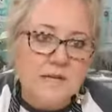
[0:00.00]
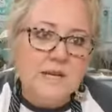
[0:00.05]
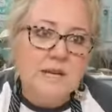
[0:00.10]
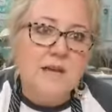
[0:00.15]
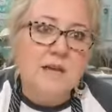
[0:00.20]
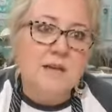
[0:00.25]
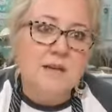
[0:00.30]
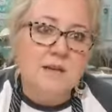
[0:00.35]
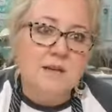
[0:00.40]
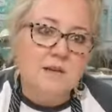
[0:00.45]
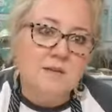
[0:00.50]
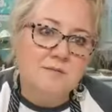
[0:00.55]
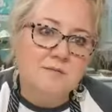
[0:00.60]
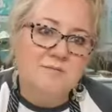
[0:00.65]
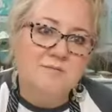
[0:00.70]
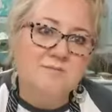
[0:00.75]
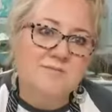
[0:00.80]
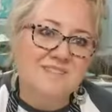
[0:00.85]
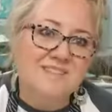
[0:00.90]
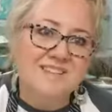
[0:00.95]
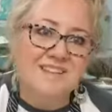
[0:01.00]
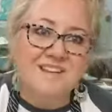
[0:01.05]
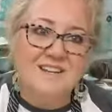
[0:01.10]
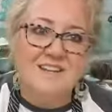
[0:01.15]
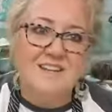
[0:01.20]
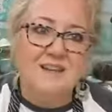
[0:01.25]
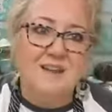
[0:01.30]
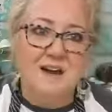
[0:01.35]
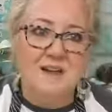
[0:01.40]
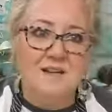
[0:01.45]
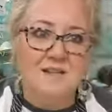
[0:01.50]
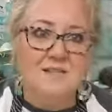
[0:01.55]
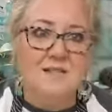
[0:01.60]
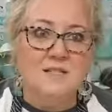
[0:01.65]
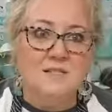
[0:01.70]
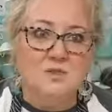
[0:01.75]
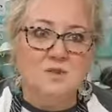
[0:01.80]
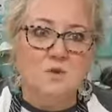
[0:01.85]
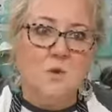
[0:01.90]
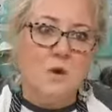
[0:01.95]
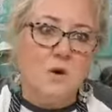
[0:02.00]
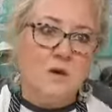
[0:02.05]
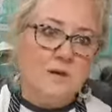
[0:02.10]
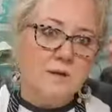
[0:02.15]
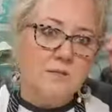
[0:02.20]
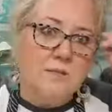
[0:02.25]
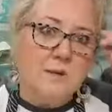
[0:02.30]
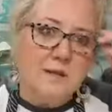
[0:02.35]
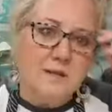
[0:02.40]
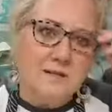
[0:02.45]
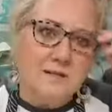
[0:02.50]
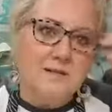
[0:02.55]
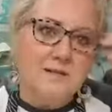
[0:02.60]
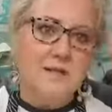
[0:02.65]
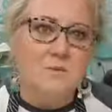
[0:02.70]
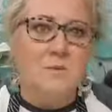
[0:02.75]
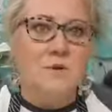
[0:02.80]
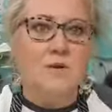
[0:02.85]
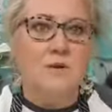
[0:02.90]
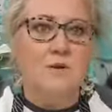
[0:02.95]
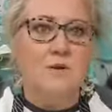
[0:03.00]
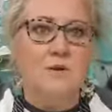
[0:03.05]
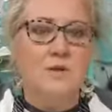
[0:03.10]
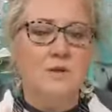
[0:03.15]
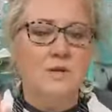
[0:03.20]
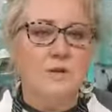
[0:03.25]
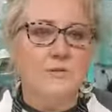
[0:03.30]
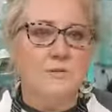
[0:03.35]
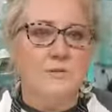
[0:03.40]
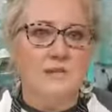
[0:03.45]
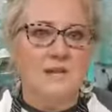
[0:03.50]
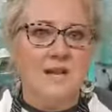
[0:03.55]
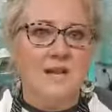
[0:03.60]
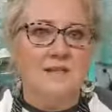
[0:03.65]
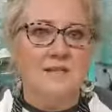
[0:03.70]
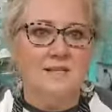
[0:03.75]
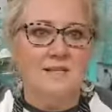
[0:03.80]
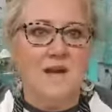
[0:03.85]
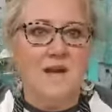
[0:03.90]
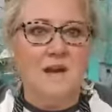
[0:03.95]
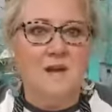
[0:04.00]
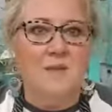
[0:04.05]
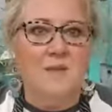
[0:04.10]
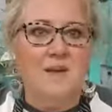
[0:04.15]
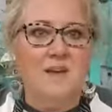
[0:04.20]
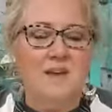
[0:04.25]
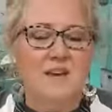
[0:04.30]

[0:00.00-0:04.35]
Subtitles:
and get it kind of distorted, because then when you go to use it next time,